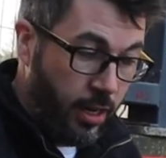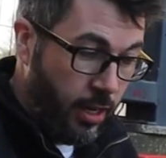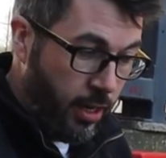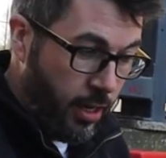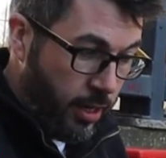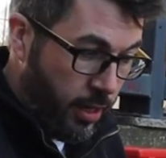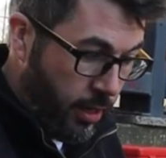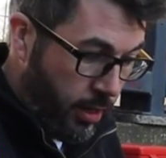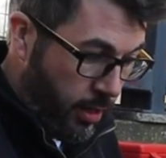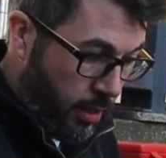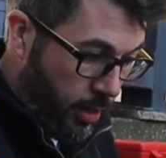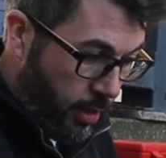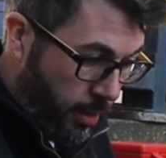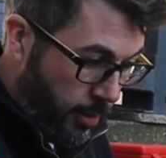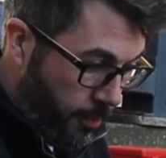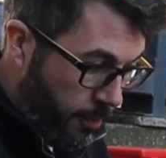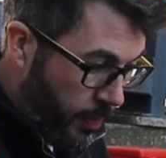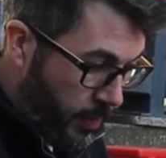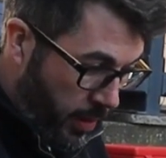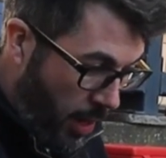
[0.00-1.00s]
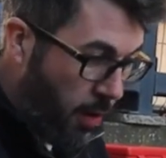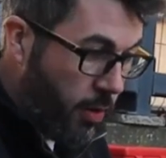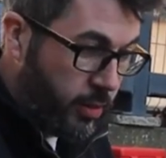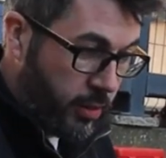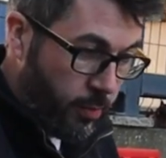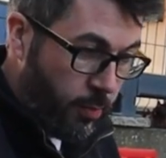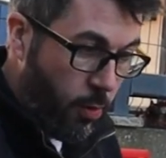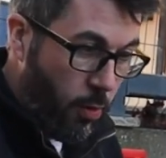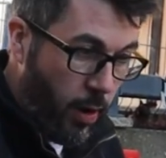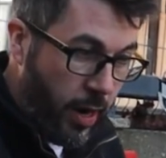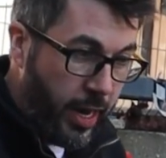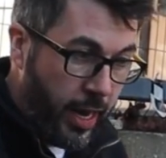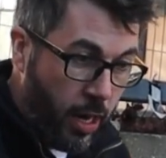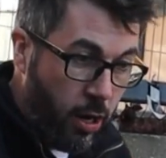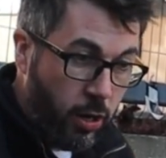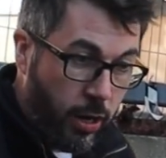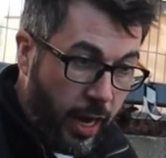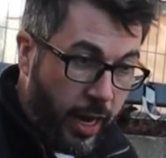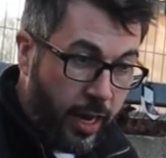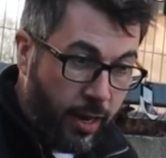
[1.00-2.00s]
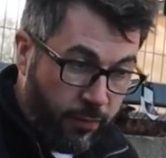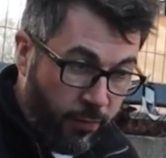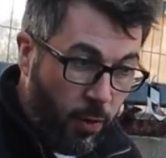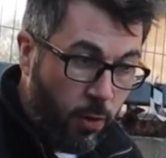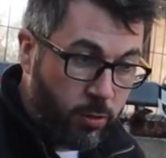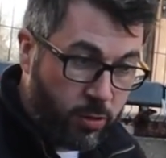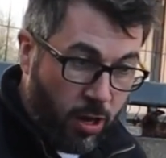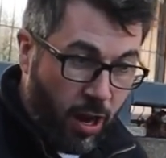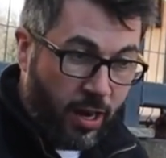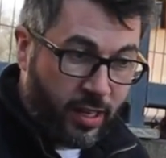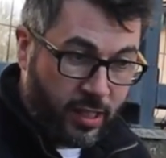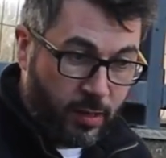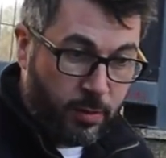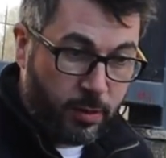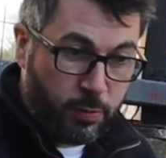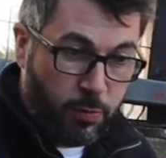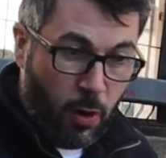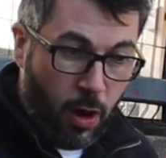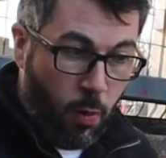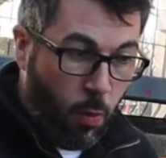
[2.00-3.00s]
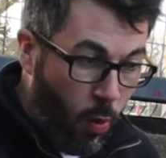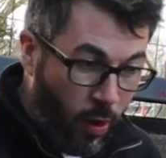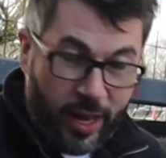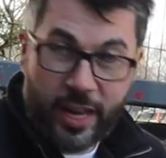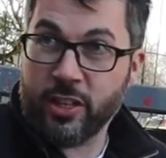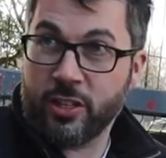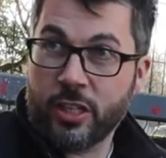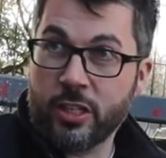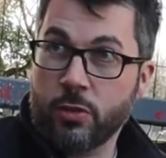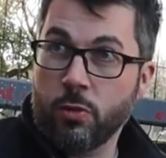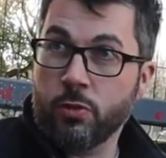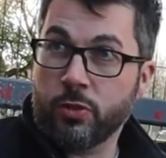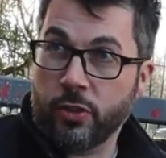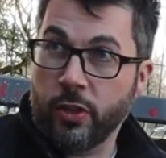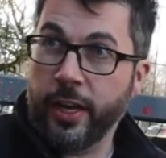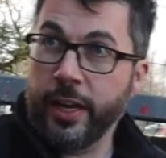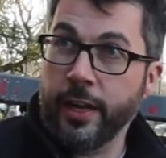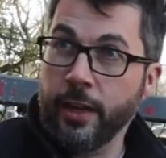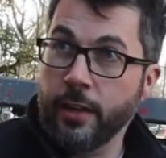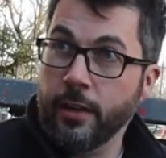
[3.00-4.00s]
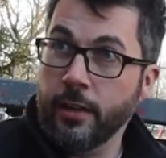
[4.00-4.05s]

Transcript: So it's noticeable. Noticeable. It, yeah. look, it, it feels like someone's put a one-inch exhaust on it.